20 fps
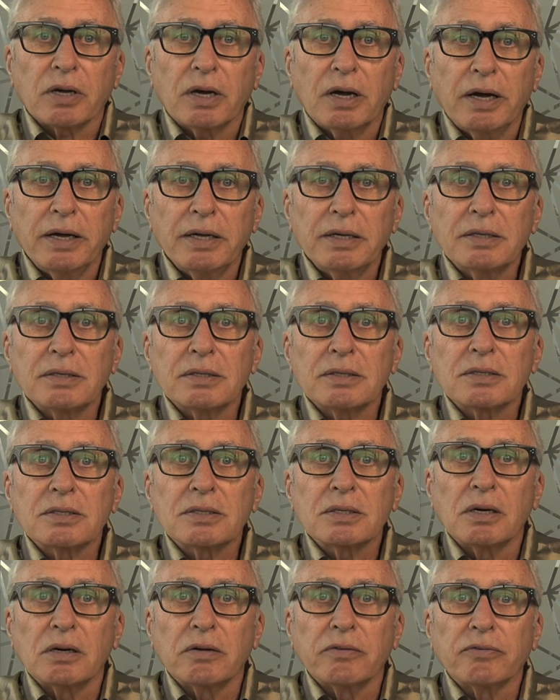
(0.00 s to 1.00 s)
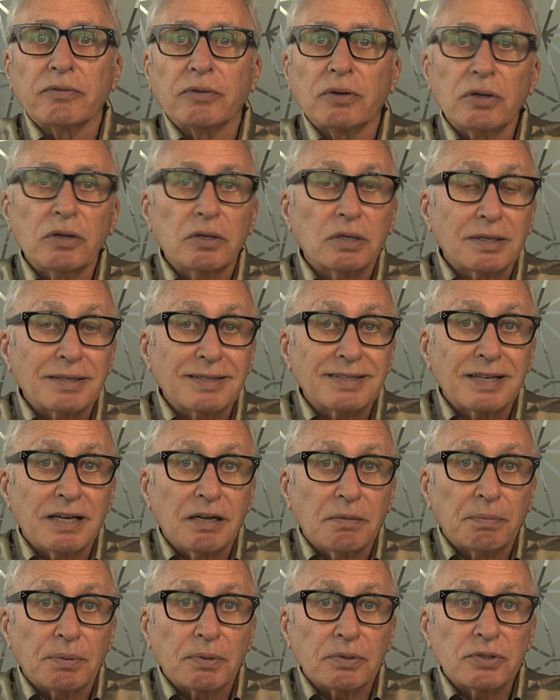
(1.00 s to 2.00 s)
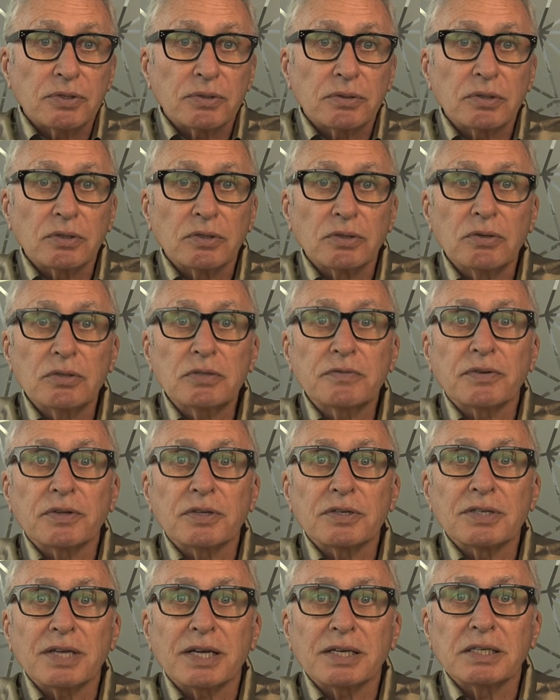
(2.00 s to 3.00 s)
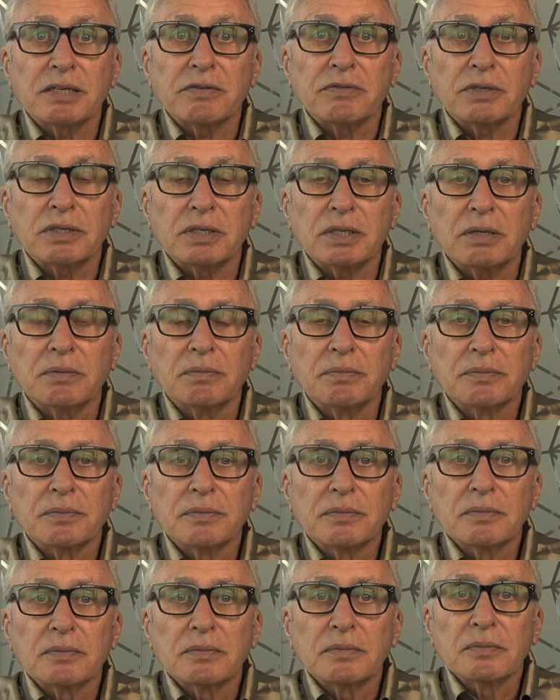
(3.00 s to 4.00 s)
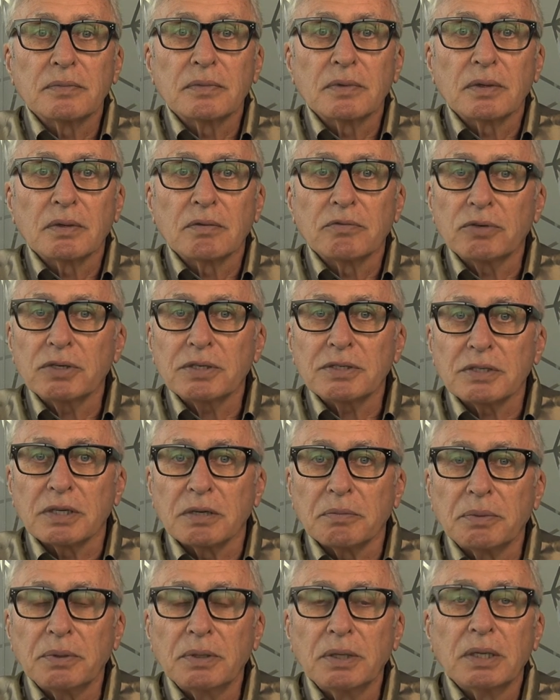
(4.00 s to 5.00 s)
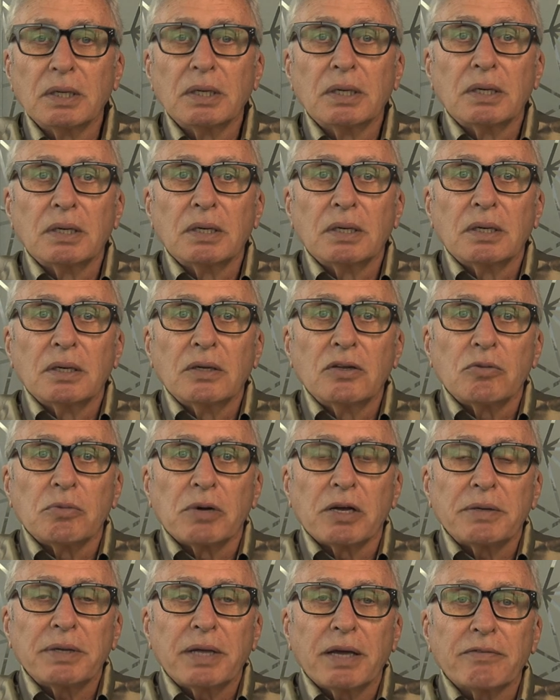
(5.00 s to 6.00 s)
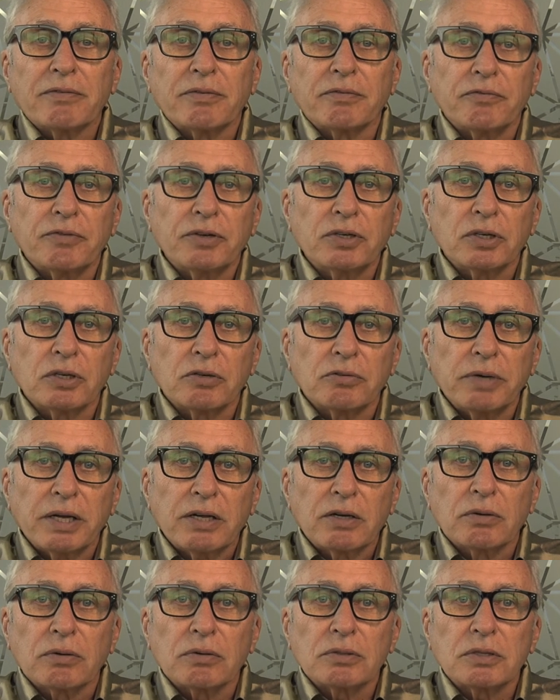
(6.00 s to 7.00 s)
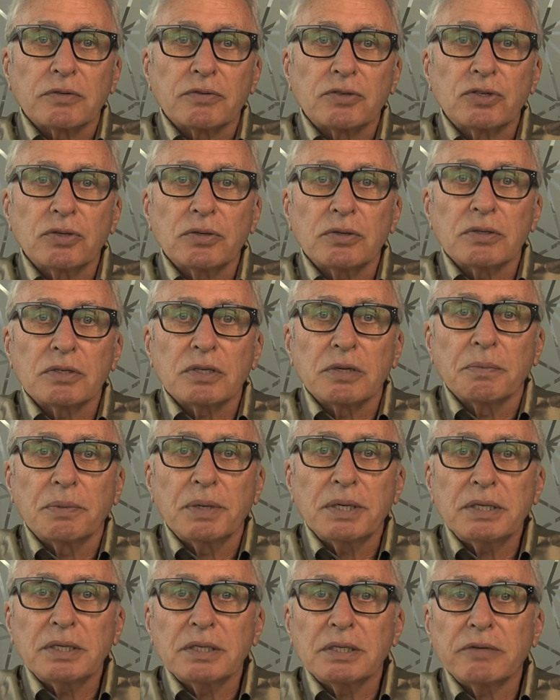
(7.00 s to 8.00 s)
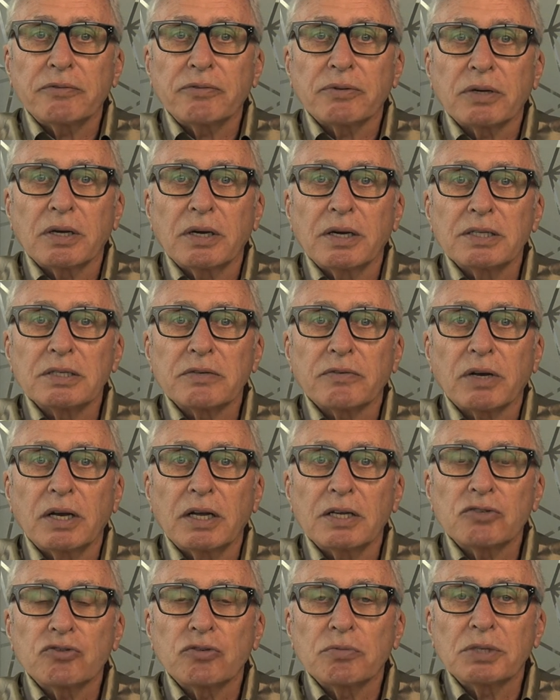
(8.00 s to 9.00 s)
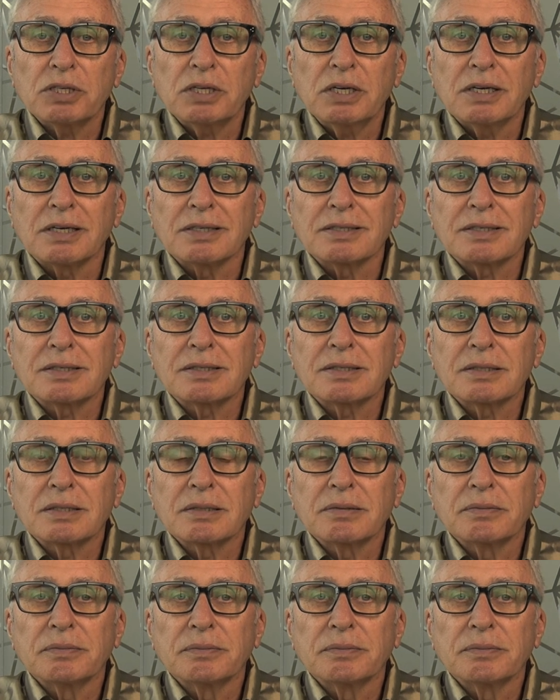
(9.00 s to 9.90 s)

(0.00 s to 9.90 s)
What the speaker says: kinds of learning samples you can use for this activity. For example, you might have video records of students completing different kinds of classroom tasks.